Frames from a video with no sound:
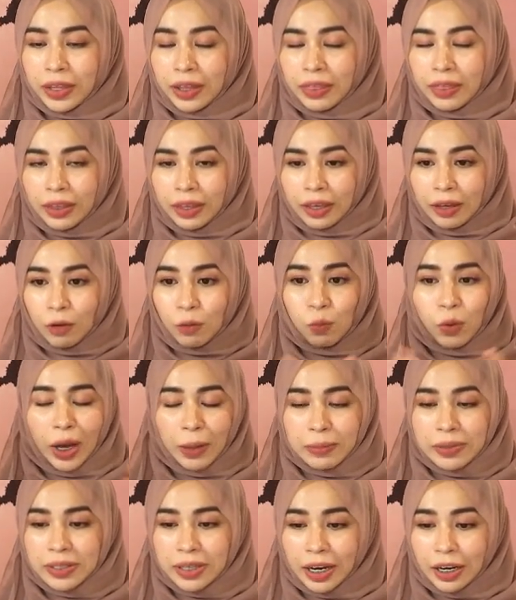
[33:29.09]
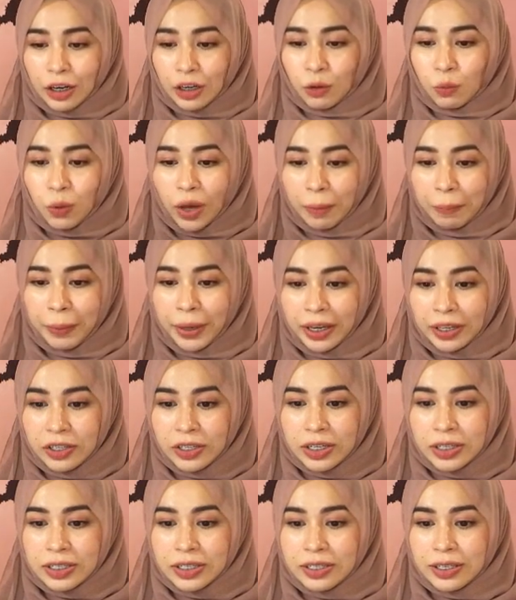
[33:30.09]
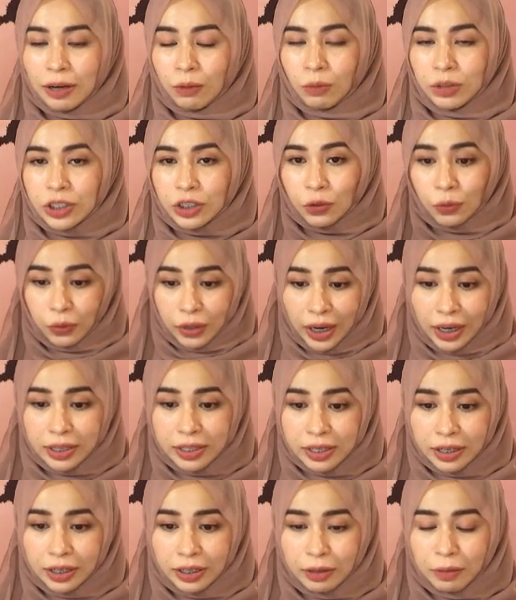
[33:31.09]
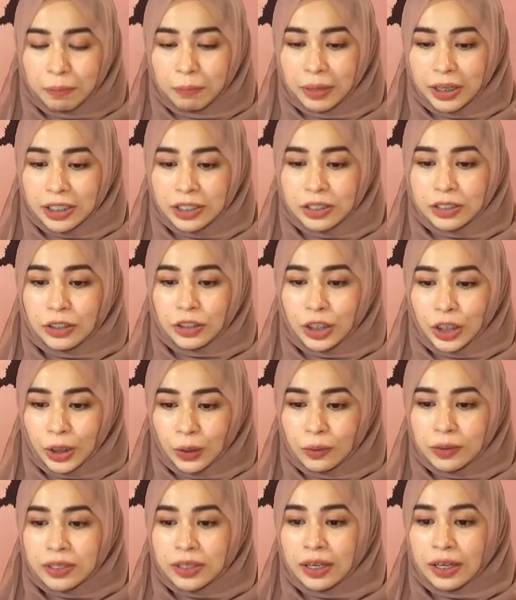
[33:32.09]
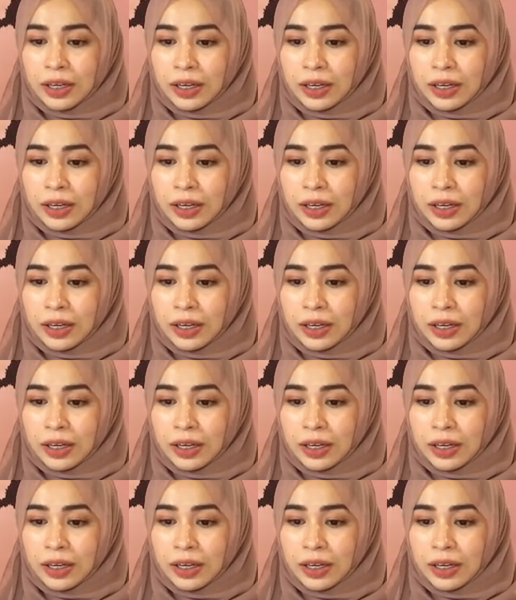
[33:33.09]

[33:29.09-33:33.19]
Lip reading: the website or the web pages that was created must use